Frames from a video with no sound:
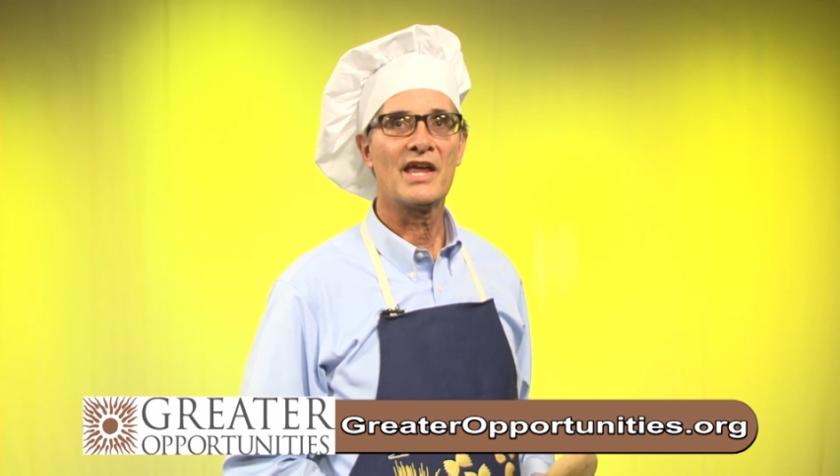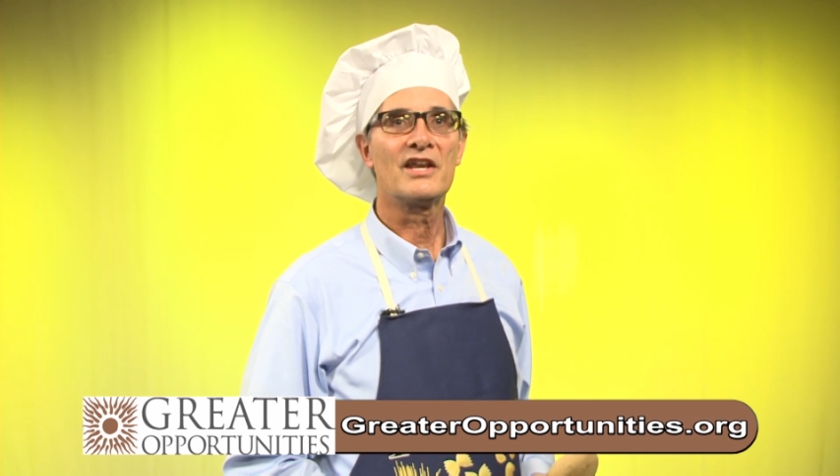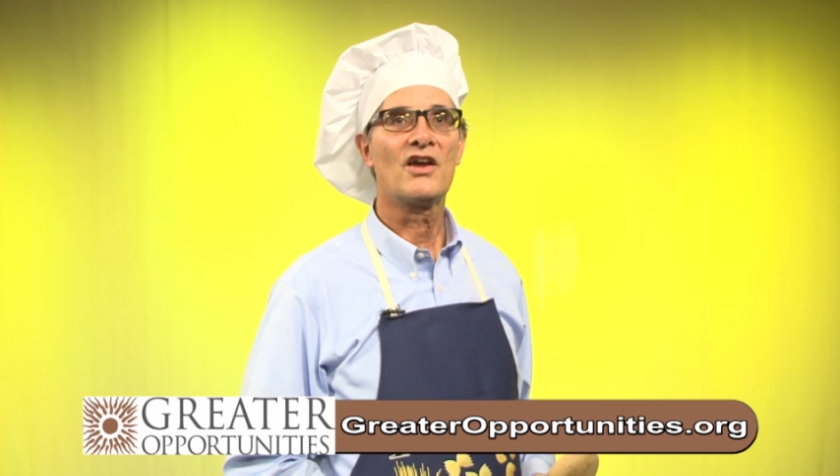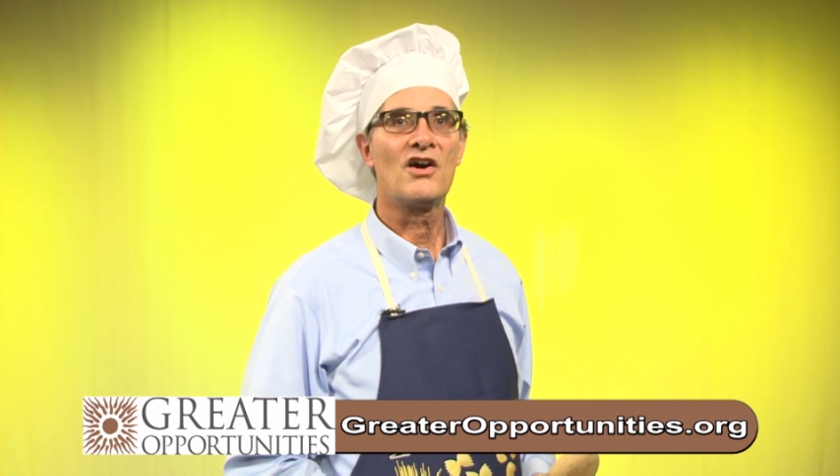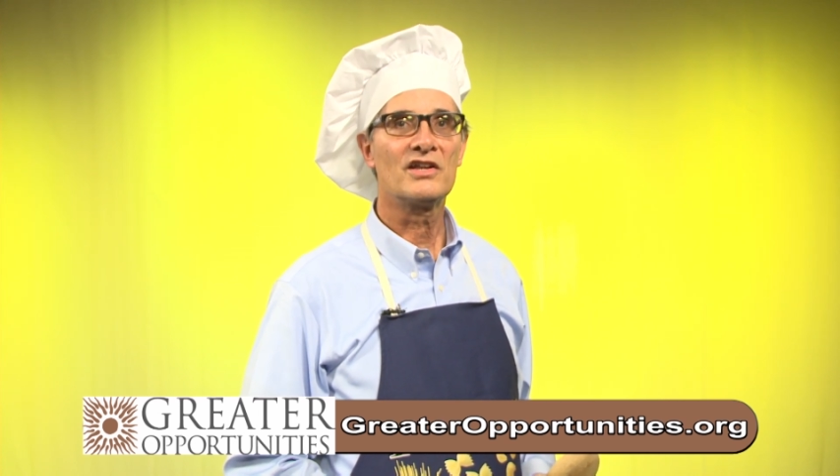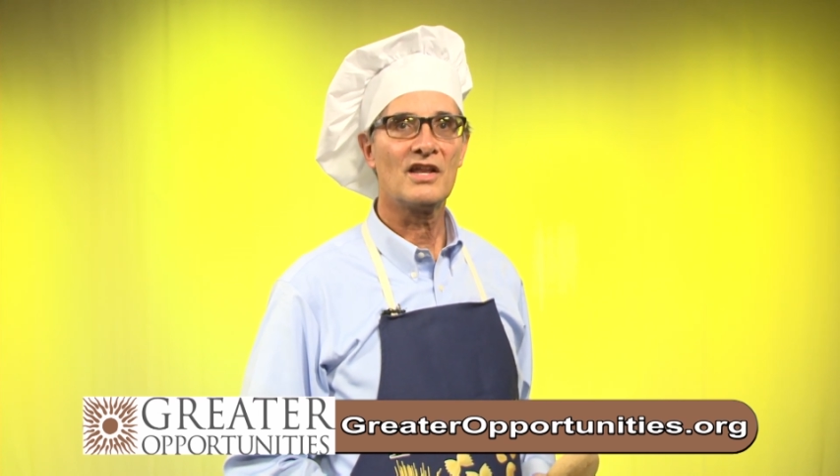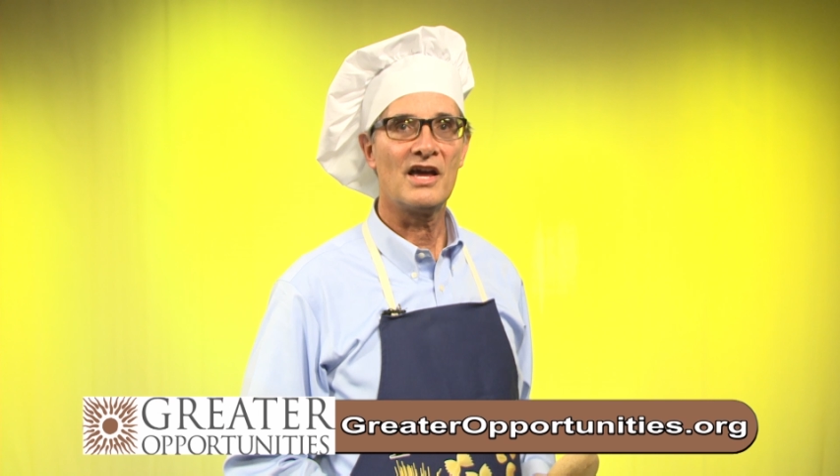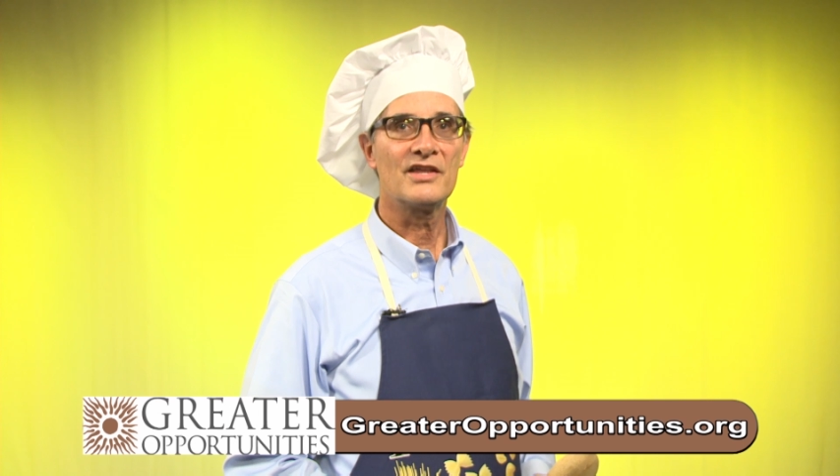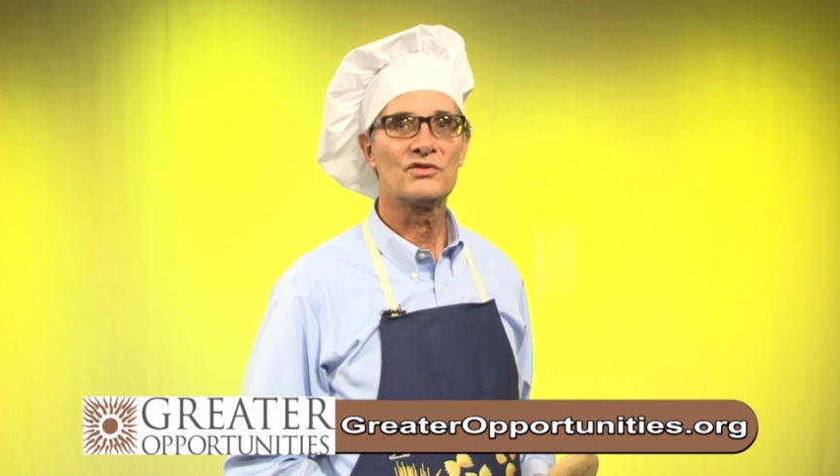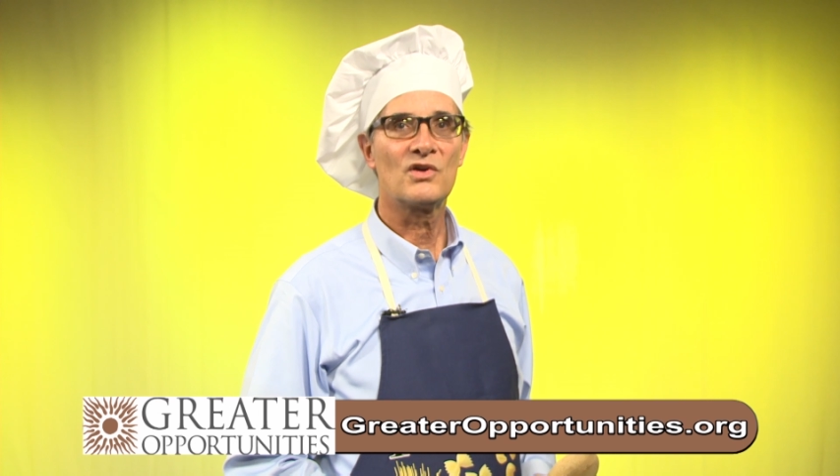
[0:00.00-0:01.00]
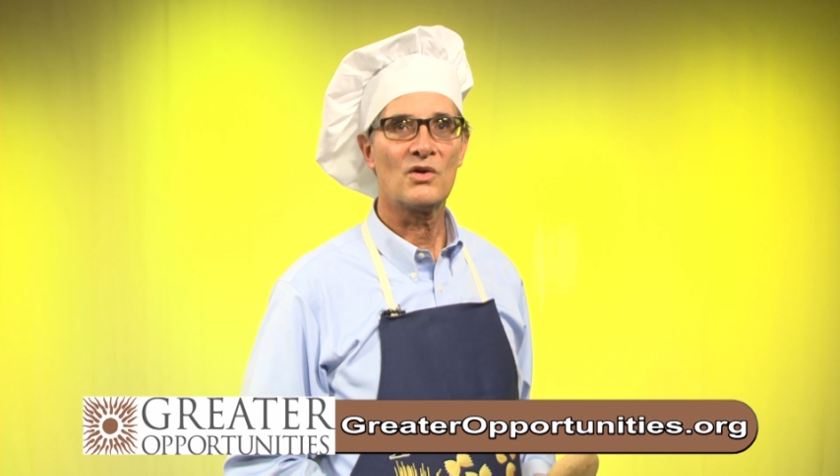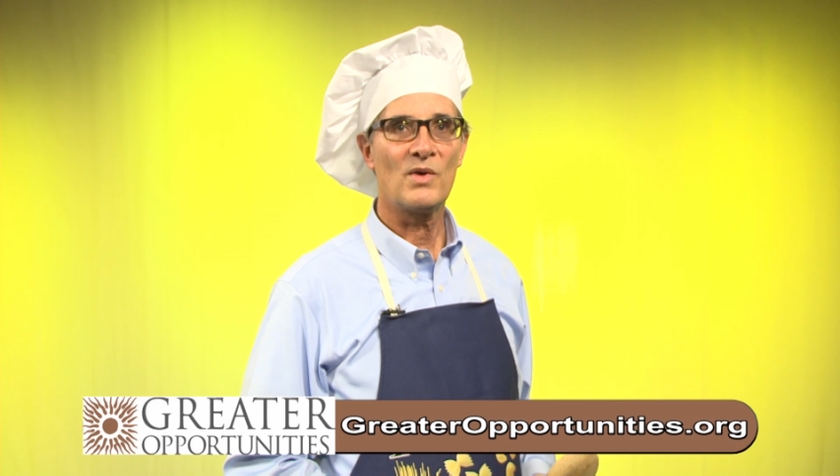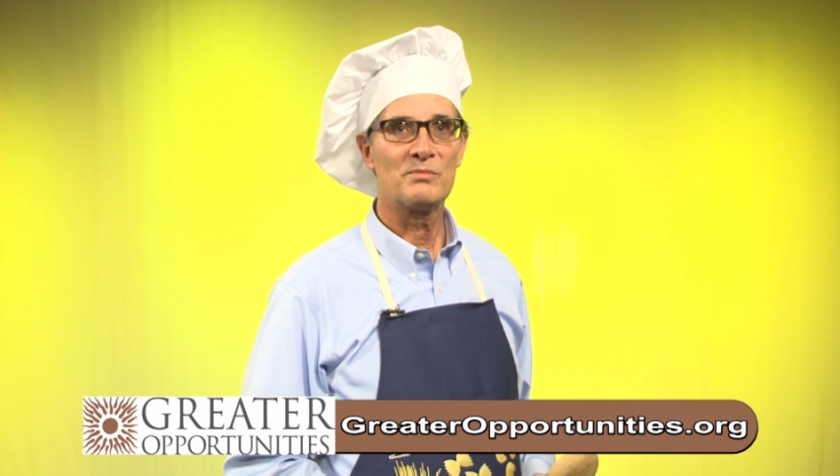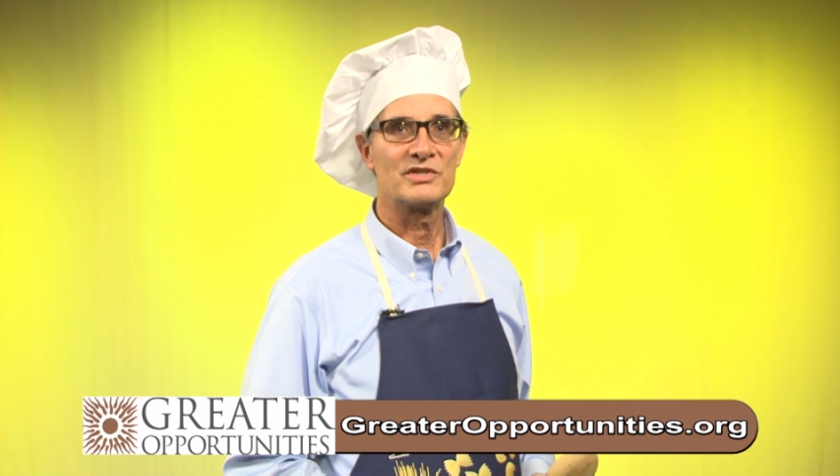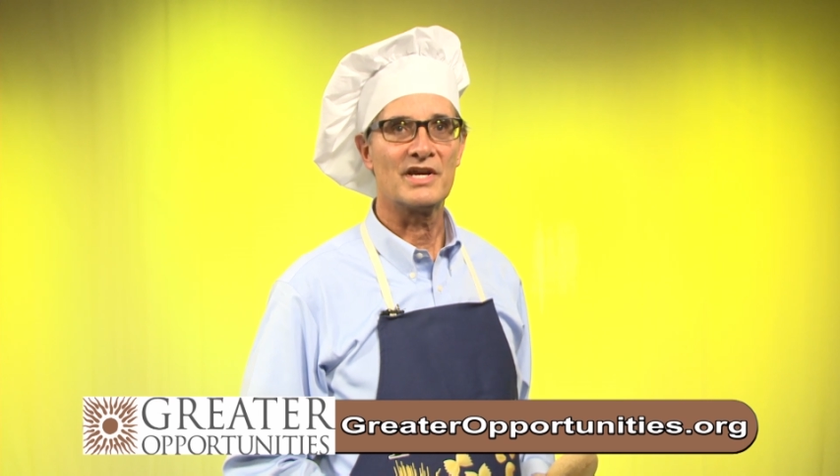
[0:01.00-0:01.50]
and online through our
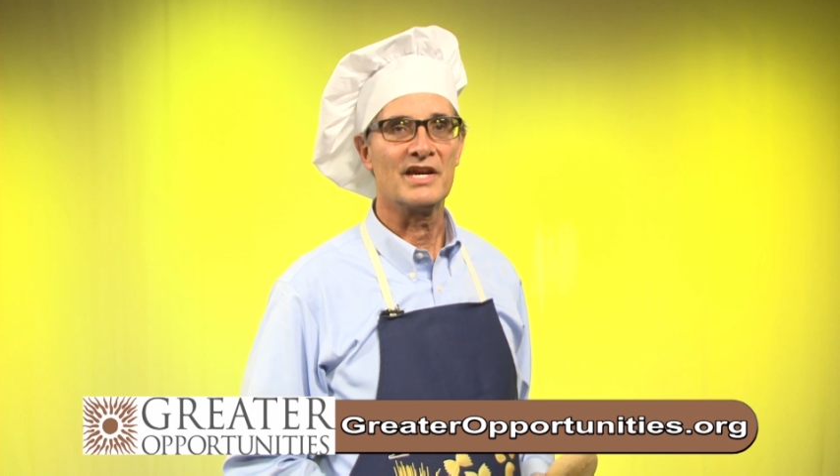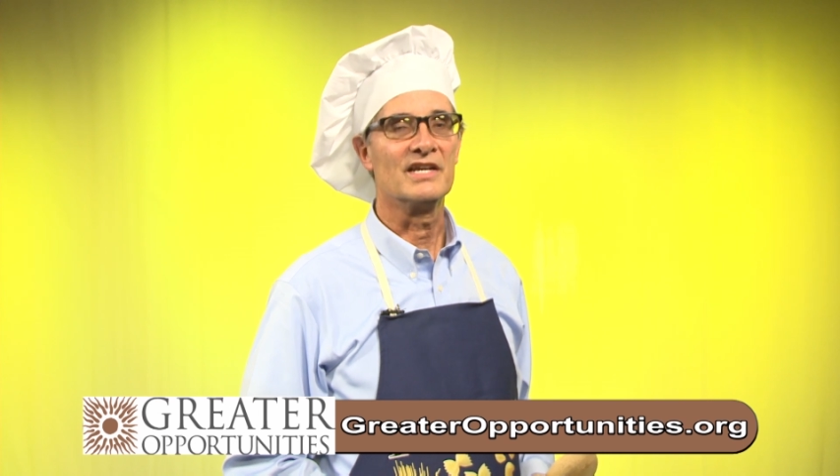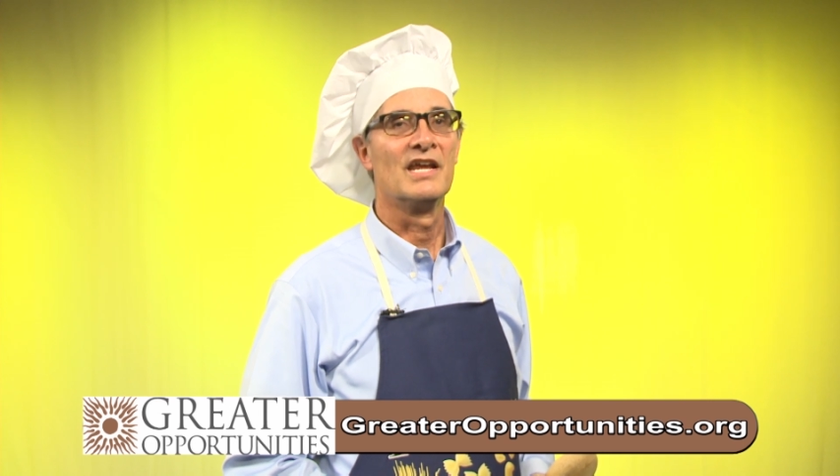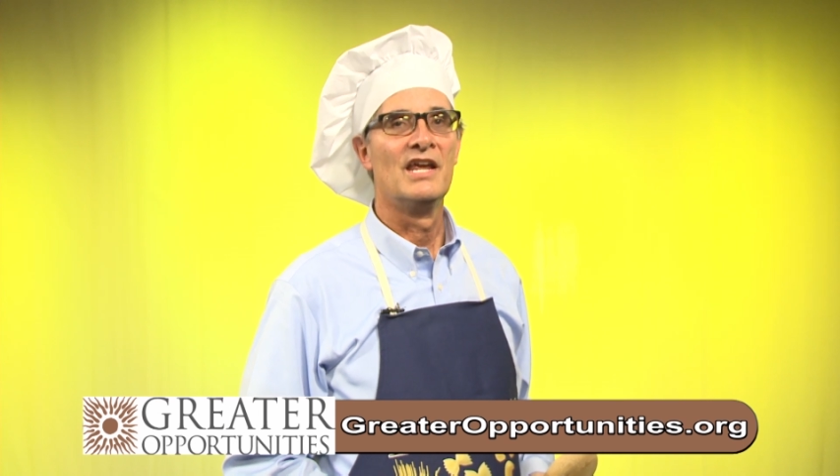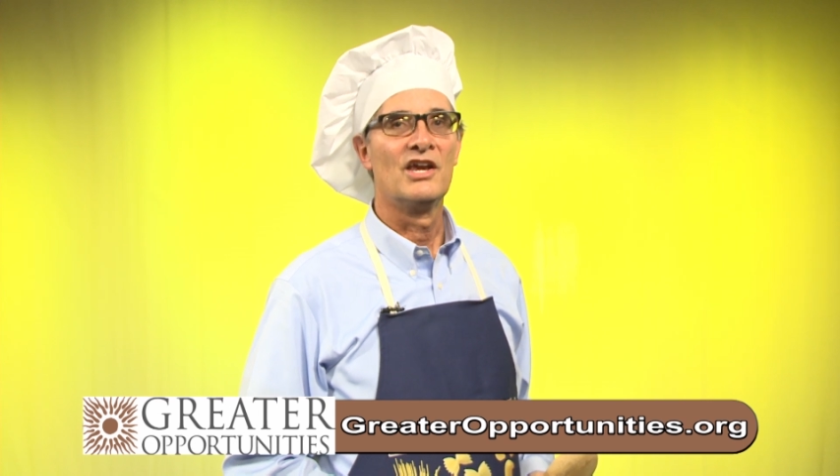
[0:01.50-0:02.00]
website,